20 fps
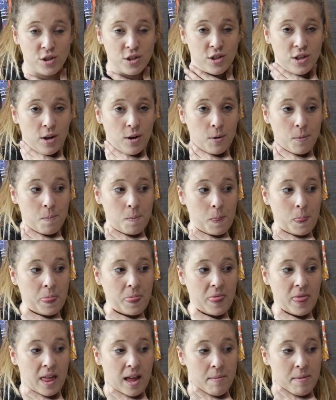So
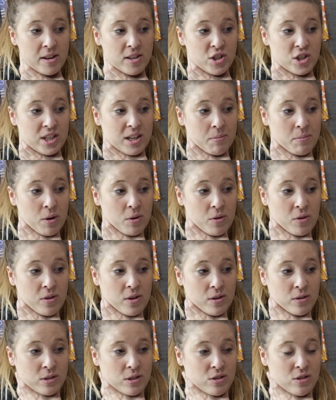I managed to get both of
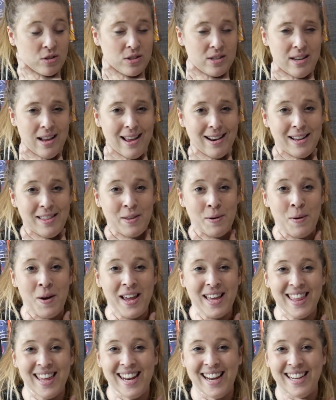those, just not in the
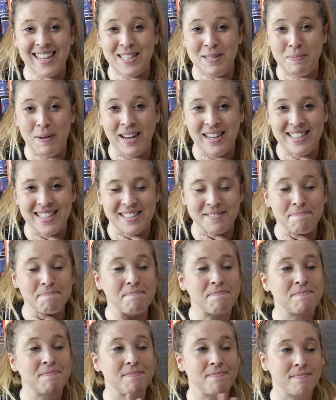way that I expected.
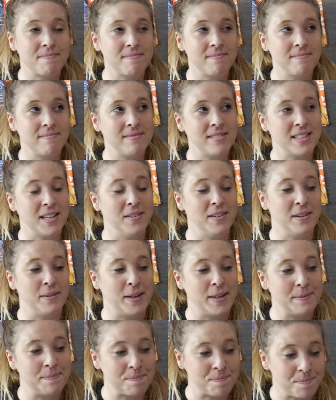So
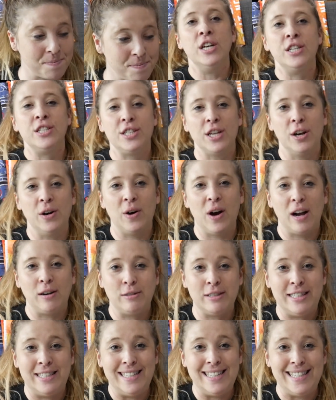anyway, so I
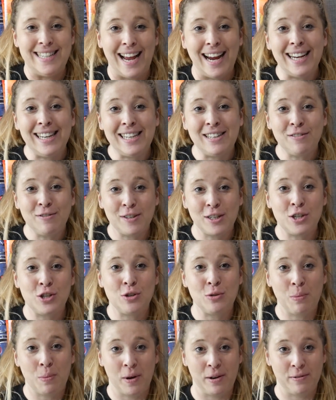was designing
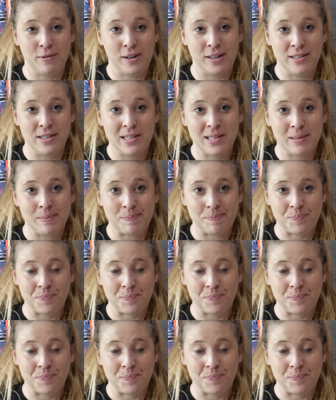fictional boyfriends.